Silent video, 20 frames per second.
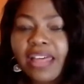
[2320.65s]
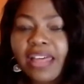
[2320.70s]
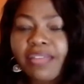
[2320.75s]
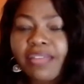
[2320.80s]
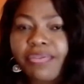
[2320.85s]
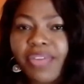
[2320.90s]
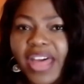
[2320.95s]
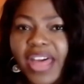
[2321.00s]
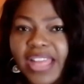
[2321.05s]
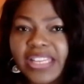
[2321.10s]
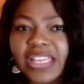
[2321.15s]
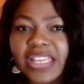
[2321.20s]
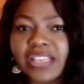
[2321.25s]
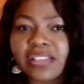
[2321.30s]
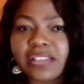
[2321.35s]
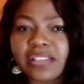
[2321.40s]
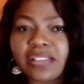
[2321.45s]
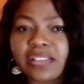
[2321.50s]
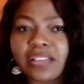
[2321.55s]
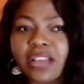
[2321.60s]
That
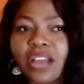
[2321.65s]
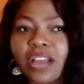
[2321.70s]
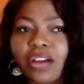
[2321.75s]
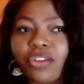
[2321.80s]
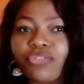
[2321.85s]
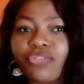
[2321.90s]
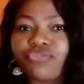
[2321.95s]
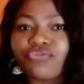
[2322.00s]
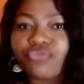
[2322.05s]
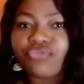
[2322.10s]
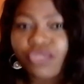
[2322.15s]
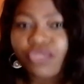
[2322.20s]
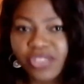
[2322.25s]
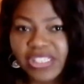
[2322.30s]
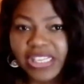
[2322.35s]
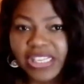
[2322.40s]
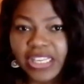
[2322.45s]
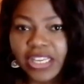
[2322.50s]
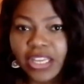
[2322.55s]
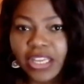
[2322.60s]
is
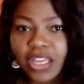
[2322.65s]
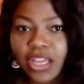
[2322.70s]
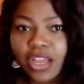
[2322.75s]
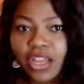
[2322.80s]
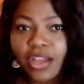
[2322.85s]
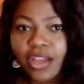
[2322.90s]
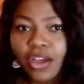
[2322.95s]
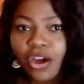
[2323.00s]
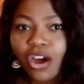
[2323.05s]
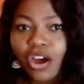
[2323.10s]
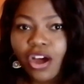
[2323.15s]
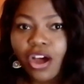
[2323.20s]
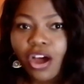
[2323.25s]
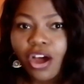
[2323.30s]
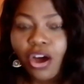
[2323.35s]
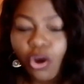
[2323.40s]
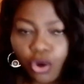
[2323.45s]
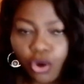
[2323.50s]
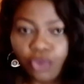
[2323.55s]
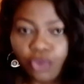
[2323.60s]
grossly
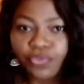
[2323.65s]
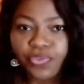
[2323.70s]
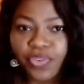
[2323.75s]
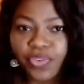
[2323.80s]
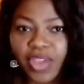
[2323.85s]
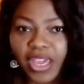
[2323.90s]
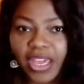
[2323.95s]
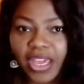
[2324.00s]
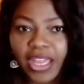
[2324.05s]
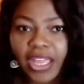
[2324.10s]
unfair.